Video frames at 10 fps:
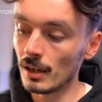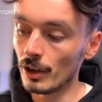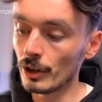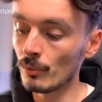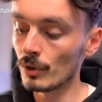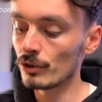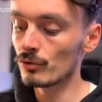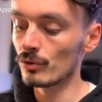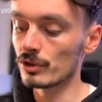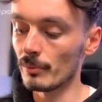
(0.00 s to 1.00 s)
I don't want to
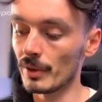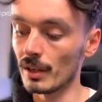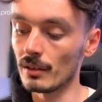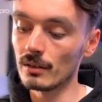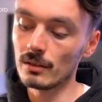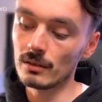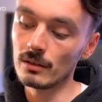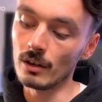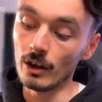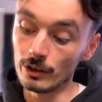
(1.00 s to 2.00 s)
draw something
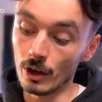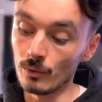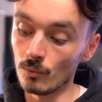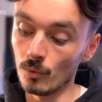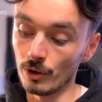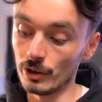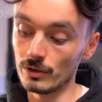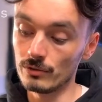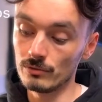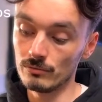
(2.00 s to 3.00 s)
that I don't want to
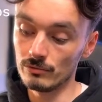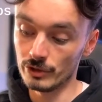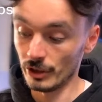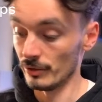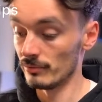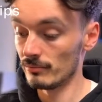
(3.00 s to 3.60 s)
do.